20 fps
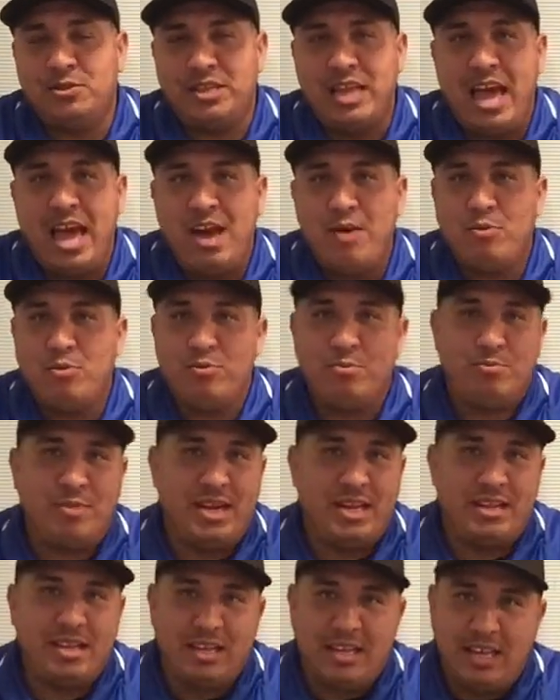That will
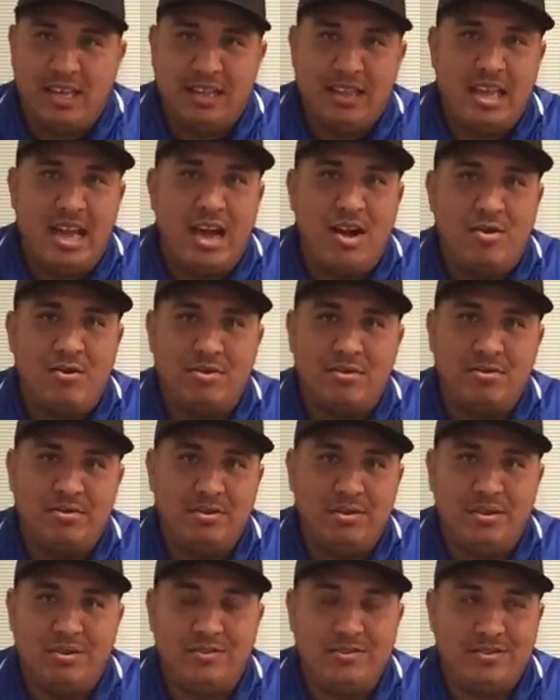bring the kid down.
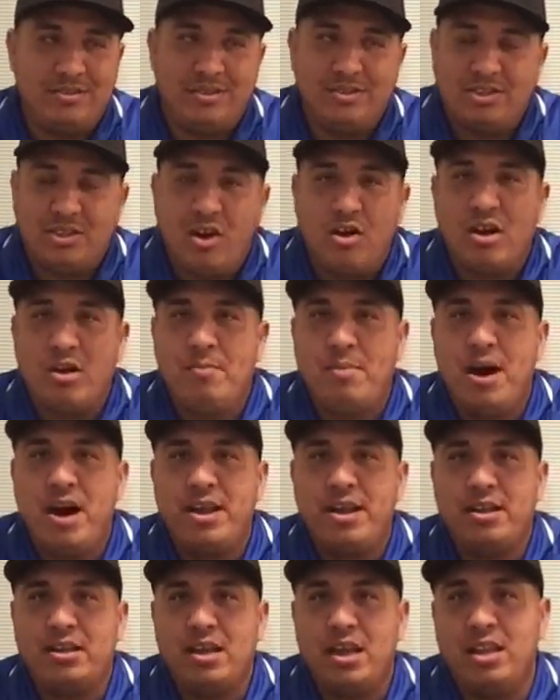Don't talk
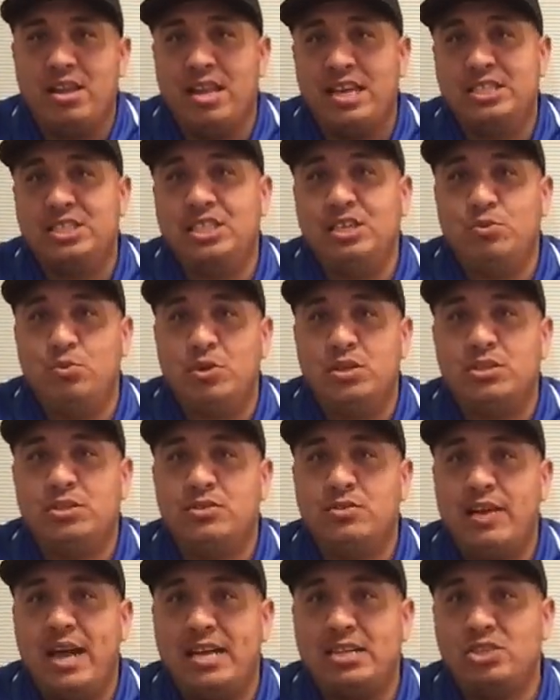about it unless he wants
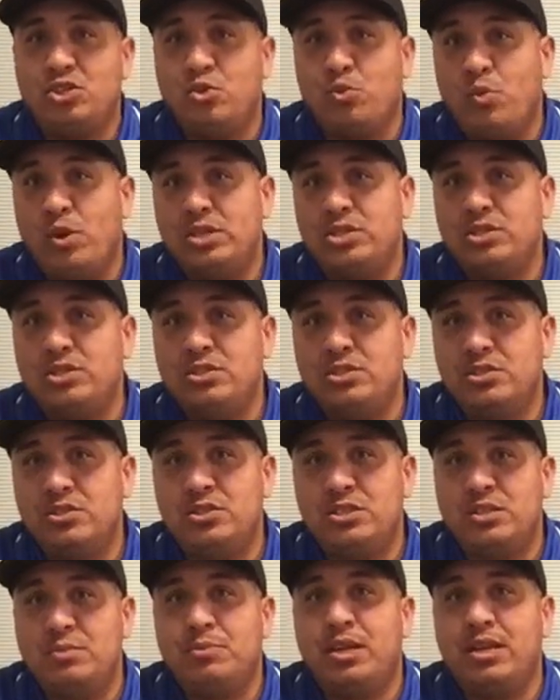to ask questions or
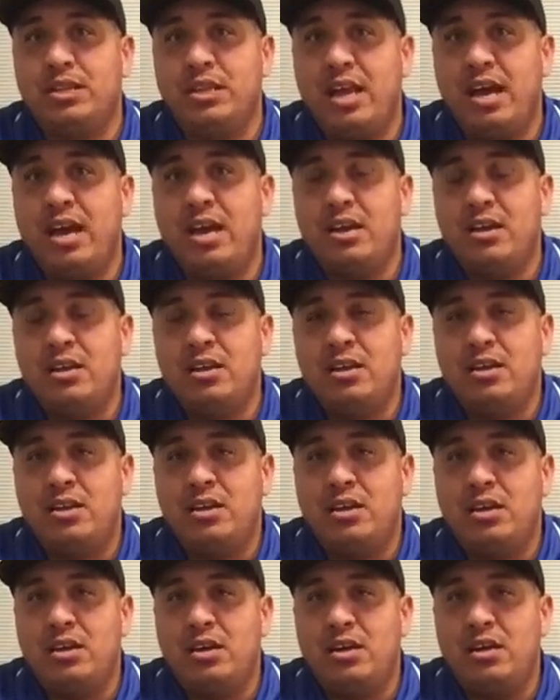something like that
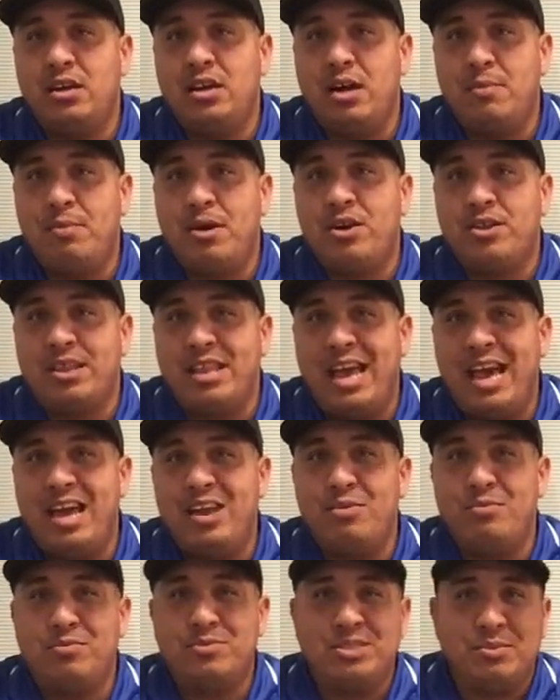about
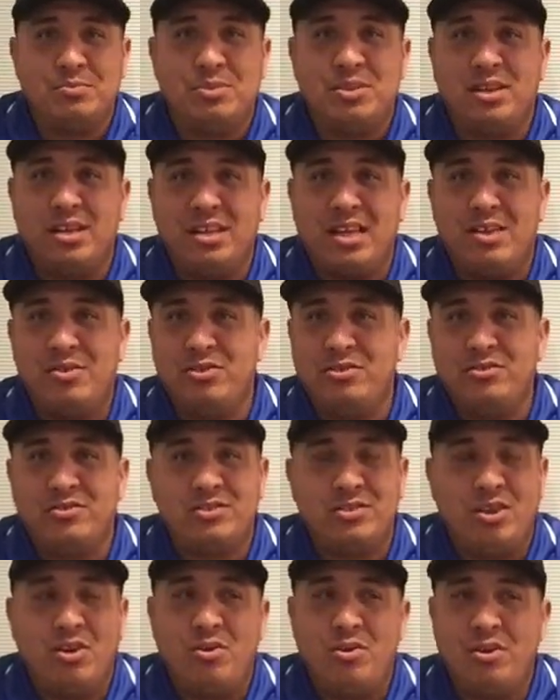that or something like that. You
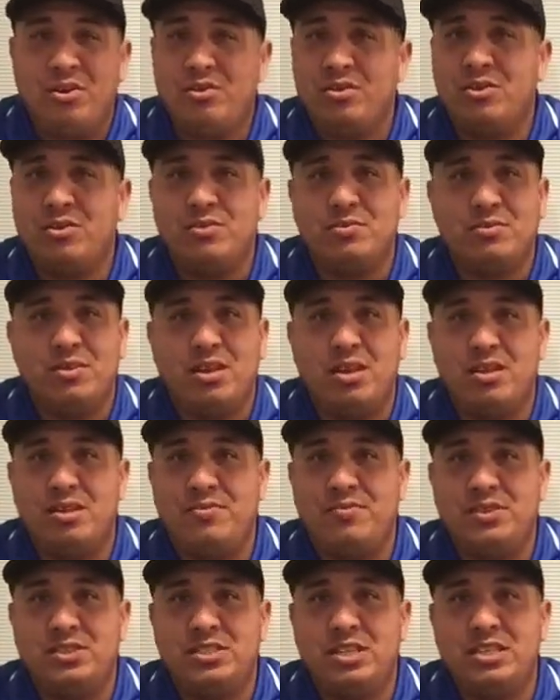just,
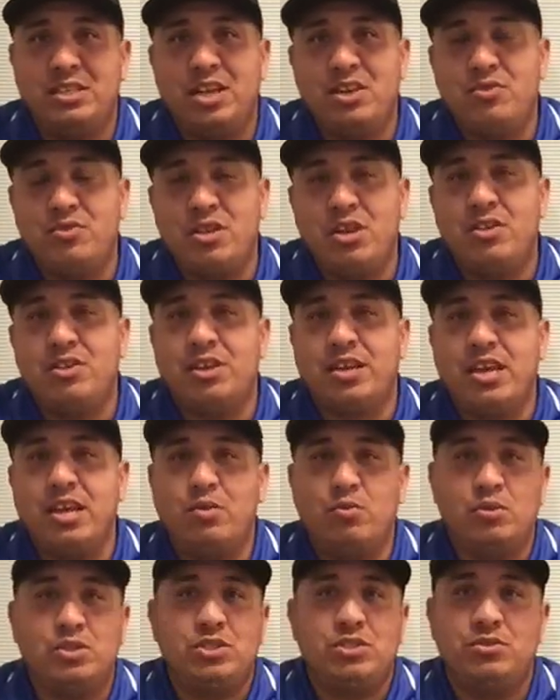the first thing that you tell the
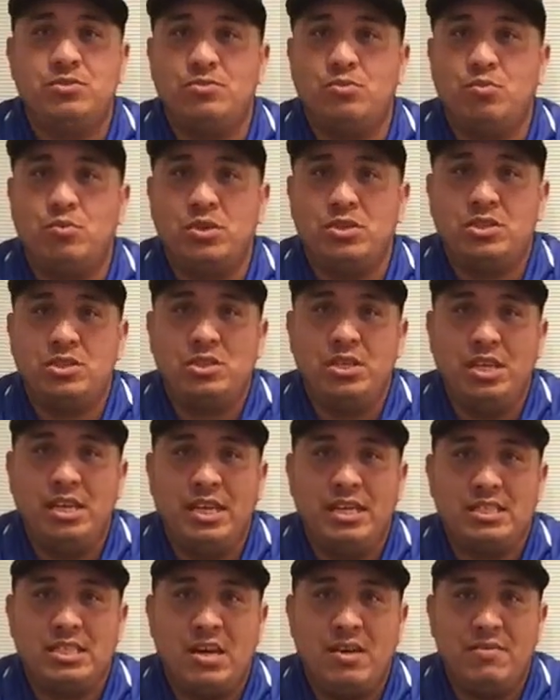kid once he
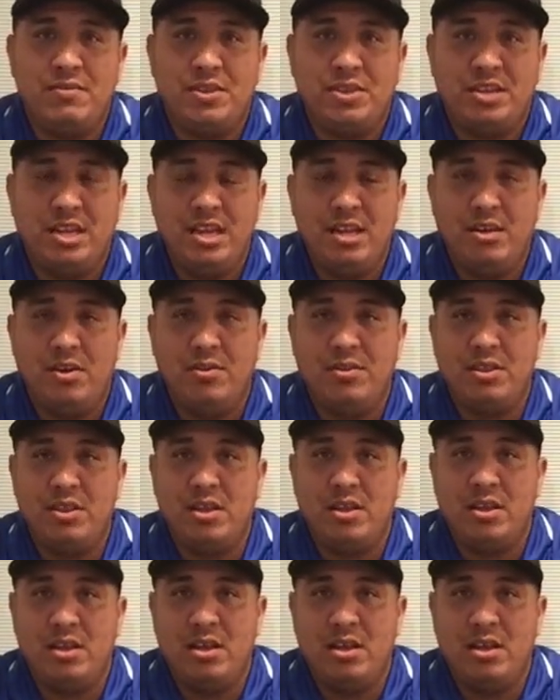gets out of the team of